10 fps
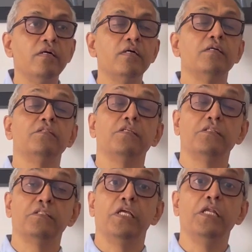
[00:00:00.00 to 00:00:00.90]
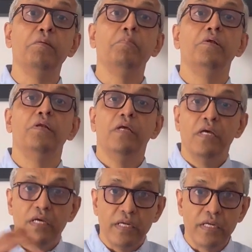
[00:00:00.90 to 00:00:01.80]
a sustainable
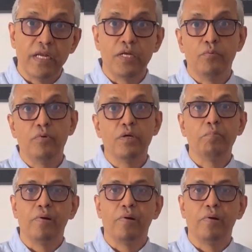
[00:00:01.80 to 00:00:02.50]
network